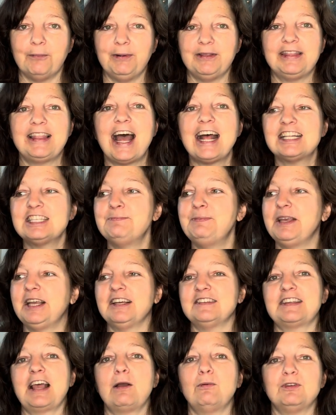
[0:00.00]
but that's
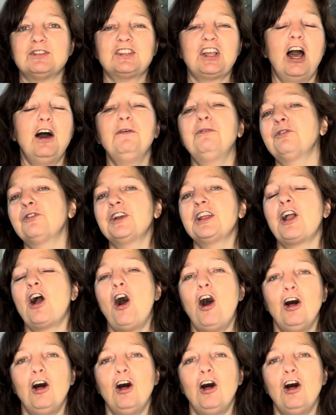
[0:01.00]
because I was covering